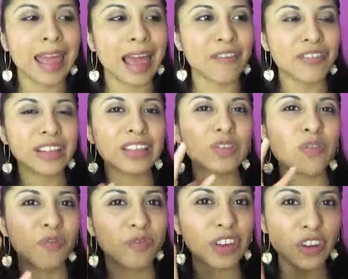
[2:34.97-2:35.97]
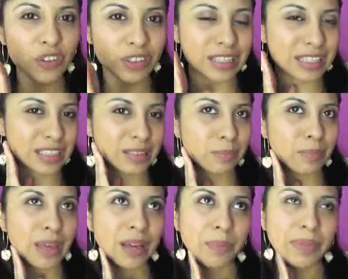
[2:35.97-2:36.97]
I feel like you feel the
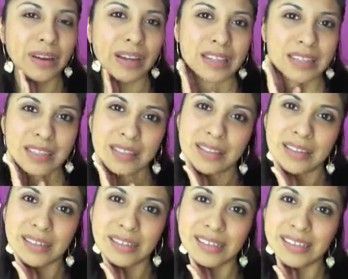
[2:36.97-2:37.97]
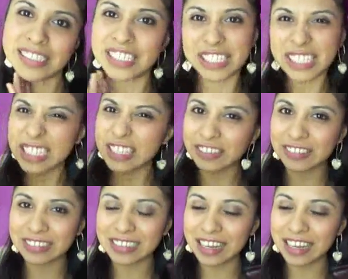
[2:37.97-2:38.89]
makeup there, like the shield.